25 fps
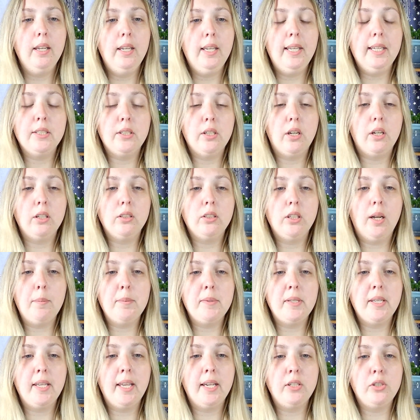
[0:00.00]
His
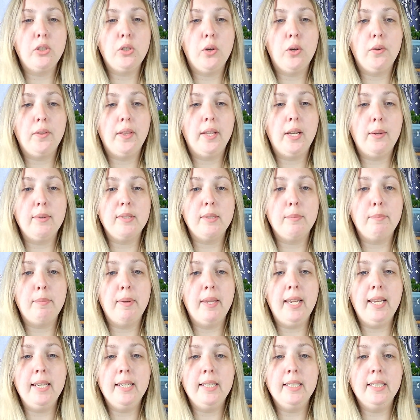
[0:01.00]
autopsy had shown that he was
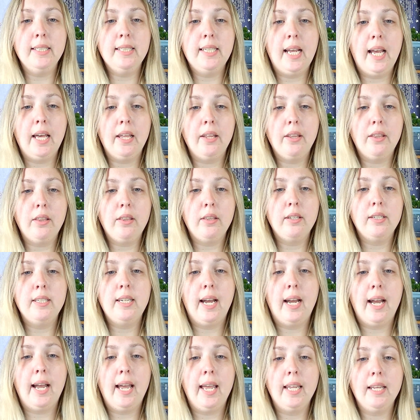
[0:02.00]
beaten to death,
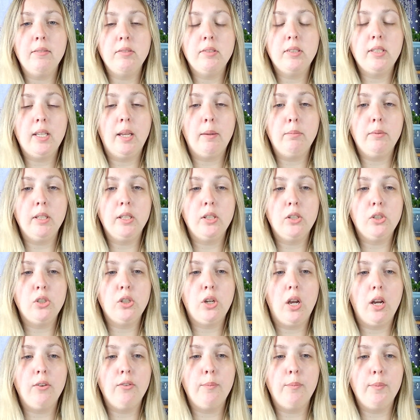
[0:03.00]
dying of septic
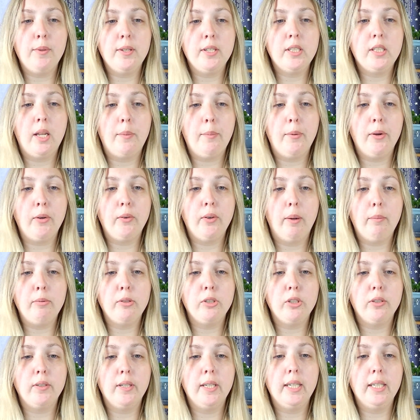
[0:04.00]
shock from the stomach
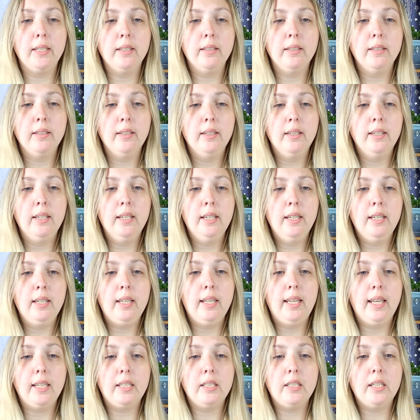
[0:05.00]
rupturing.
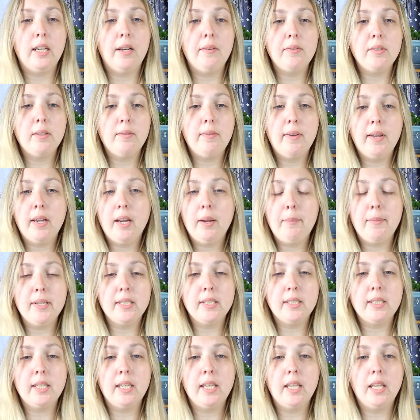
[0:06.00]
He had tufts of hair
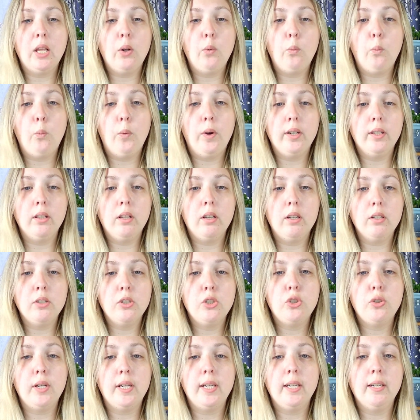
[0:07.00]
missing, and one long
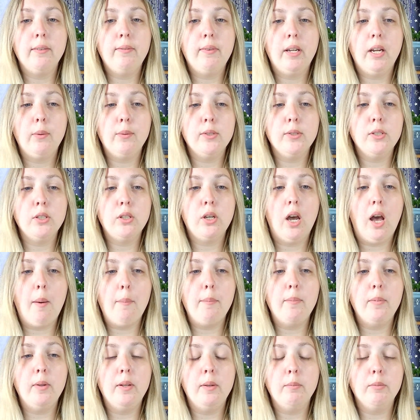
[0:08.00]
strand of hair was
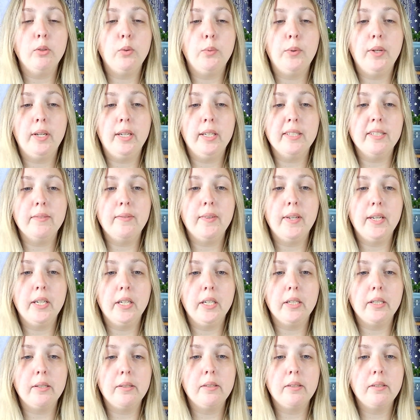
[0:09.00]
caught in between his
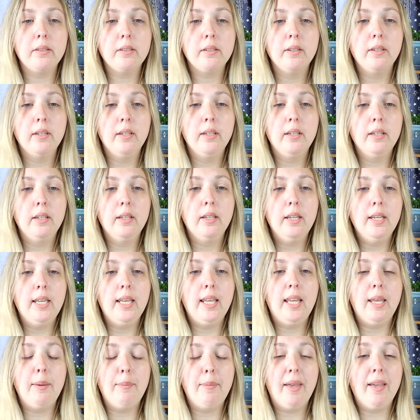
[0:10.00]
fingers.
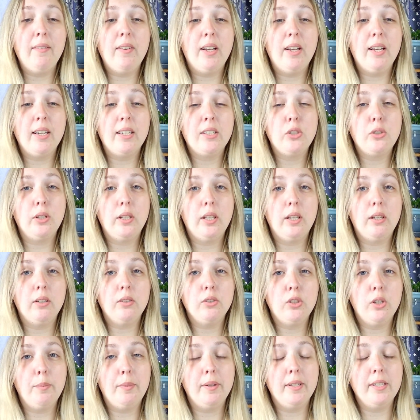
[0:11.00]
He may have actually
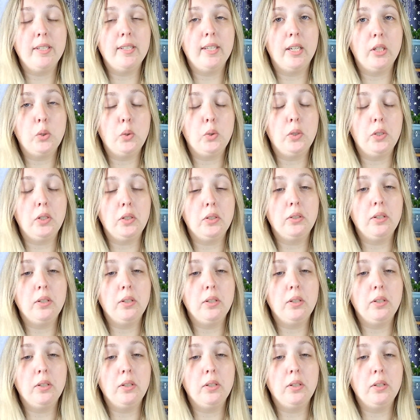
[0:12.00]
also been sexually